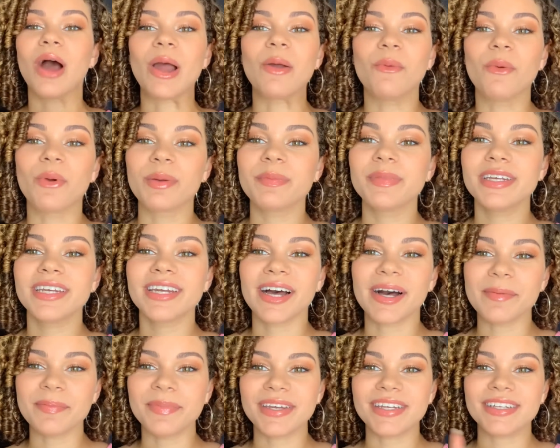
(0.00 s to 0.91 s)
I warmed it
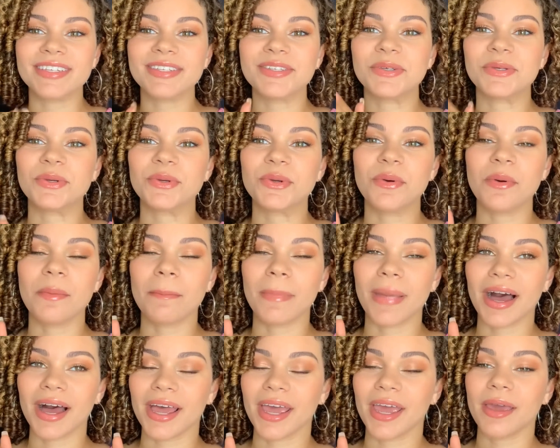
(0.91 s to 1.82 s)
up into
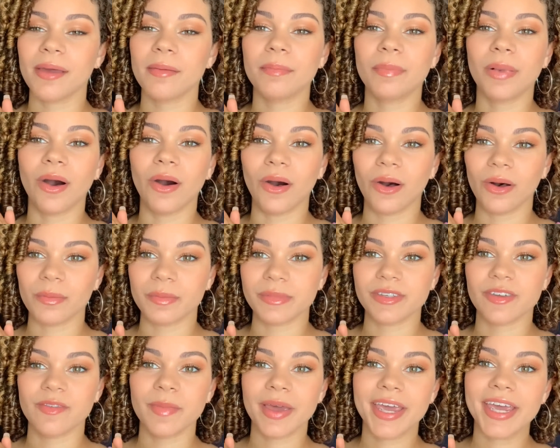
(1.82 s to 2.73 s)
my
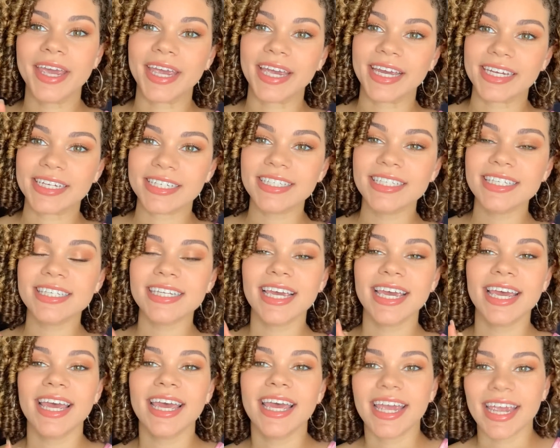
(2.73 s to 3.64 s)
palms of my hands
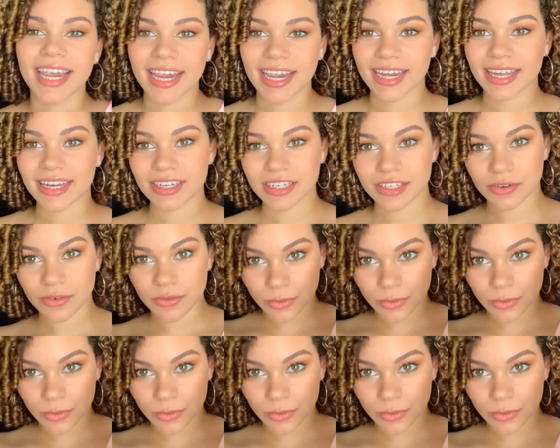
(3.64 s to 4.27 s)
and